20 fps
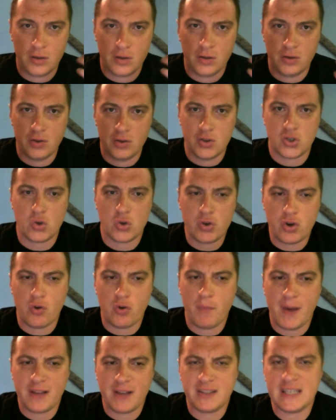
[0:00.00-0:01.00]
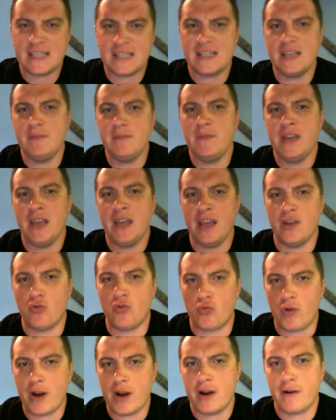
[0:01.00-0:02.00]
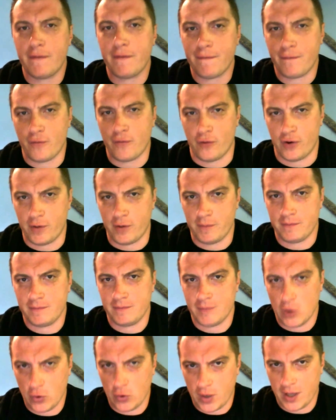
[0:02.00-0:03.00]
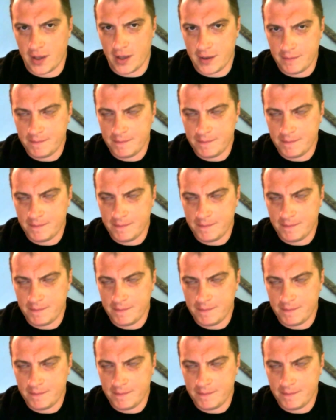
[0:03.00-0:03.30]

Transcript: So you're about to see me in rare form, okay?